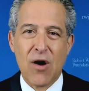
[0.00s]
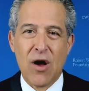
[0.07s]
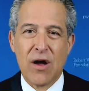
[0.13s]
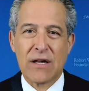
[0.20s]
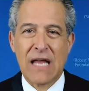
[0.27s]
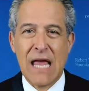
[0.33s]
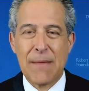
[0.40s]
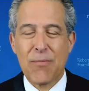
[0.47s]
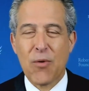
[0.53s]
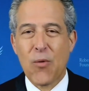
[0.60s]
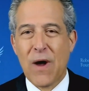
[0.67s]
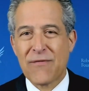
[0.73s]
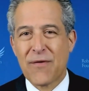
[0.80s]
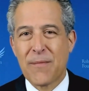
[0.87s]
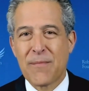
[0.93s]
on, keep
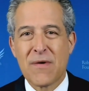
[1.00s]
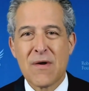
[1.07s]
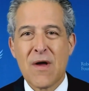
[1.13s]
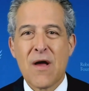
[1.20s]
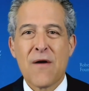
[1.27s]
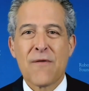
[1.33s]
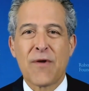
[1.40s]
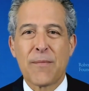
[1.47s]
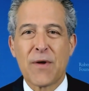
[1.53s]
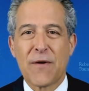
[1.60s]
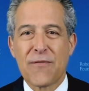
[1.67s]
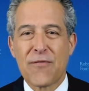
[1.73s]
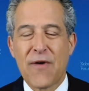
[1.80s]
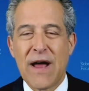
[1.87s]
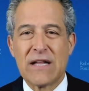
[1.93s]
away from, mm-hmm. from
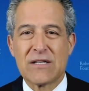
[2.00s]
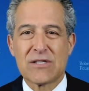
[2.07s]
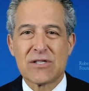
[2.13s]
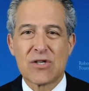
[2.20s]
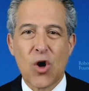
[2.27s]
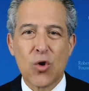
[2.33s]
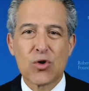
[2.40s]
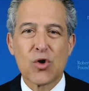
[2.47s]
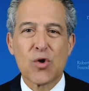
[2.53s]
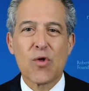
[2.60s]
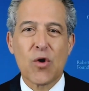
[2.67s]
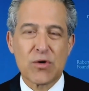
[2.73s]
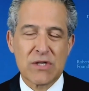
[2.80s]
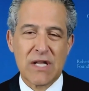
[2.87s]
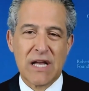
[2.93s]
your friends. Don't do
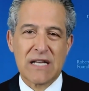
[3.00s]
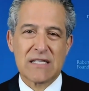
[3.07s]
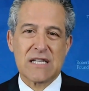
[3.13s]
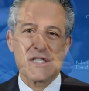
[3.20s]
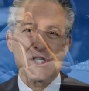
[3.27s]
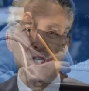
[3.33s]
those things that